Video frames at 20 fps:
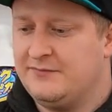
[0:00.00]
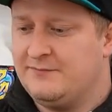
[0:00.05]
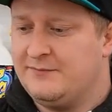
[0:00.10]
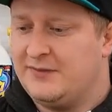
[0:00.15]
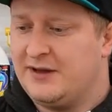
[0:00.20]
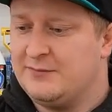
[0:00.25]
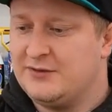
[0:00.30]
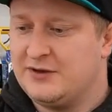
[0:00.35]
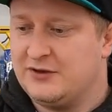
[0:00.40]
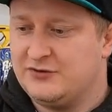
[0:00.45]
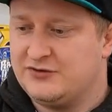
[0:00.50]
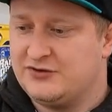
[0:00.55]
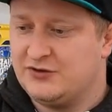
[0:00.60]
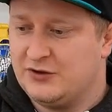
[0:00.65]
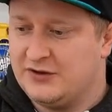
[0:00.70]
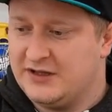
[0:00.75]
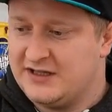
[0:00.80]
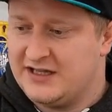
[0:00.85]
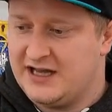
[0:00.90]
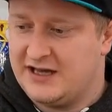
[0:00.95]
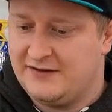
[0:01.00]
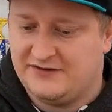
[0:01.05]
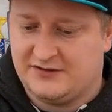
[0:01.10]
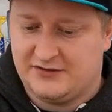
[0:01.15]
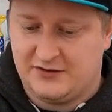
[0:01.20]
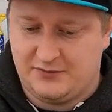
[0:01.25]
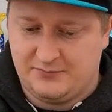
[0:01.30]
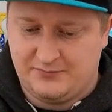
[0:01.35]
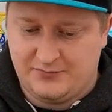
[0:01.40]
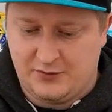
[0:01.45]
Maybe you saw the live
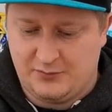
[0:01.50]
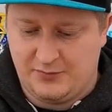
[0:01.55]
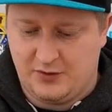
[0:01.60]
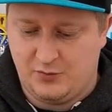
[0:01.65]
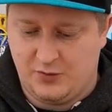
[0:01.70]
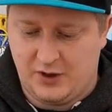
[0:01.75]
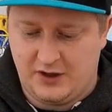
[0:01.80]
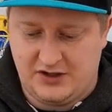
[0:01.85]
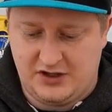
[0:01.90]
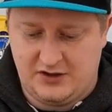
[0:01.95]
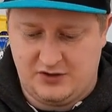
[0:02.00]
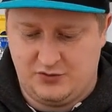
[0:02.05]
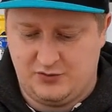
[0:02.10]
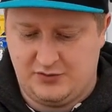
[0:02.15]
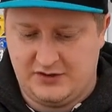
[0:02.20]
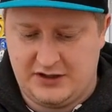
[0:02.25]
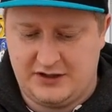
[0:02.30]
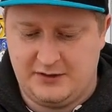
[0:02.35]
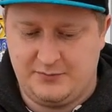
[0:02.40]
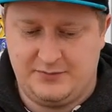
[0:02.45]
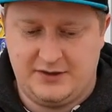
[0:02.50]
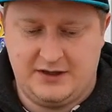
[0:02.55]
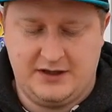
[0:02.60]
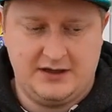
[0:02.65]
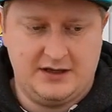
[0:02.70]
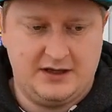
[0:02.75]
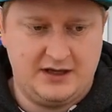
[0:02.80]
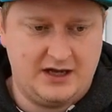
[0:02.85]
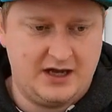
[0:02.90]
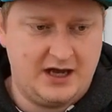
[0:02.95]
stream from the Waschguru team.
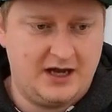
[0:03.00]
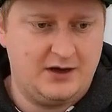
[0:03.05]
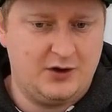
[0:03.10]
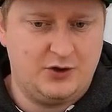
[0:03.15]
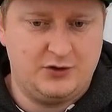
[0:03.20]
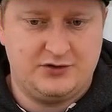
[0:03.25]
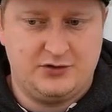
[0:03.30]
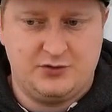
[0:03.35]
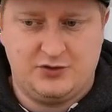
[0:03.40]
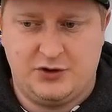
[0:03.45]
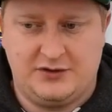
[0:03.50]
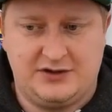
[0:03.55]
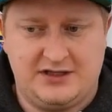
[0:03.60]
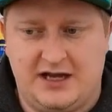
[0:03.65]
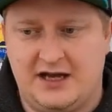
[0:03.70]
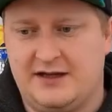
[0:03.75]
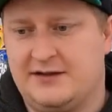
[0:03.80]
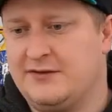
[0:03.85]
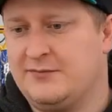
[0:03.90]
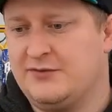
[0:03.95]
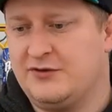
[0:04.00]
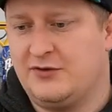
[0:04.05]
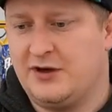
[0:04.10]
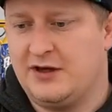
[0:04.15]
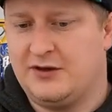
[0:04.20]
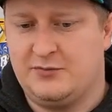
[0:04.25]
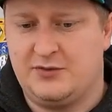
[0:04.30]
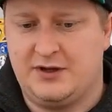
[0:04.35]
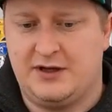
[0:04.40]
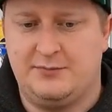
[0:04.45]
I also got the items
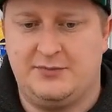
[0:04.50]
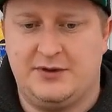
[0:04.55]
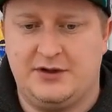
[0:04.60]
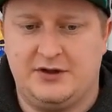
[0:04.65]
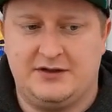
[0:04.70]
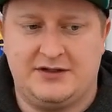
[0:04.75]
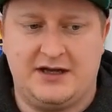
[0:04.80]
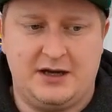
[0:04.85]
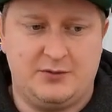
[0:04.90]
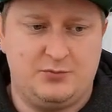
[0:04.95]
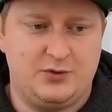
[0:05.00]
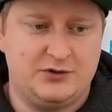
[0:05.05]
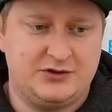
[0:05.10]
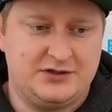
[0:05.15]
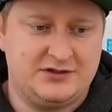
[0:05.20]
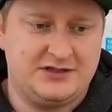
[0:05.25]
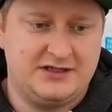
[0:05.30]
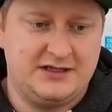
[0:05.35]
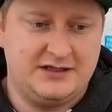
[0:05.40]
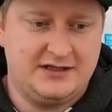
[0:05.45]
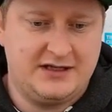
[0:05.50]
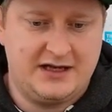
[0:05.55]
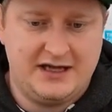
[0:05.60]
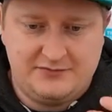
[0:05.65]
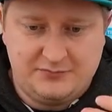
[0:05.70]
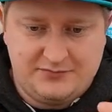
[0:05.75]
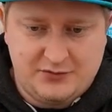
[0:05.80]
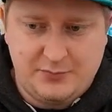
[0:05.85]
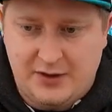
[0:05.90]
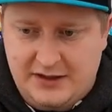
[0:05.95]
right away because I want to see it
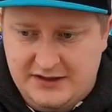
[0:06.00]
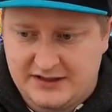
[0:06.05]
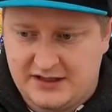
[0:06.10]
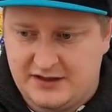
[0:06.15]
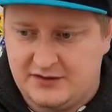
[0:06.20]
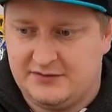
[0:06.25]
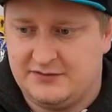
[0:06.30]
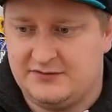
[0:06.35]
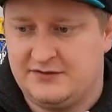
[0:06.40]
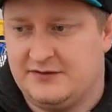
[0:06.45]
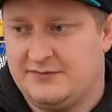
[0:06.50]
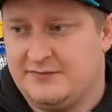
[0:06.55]
live for myself.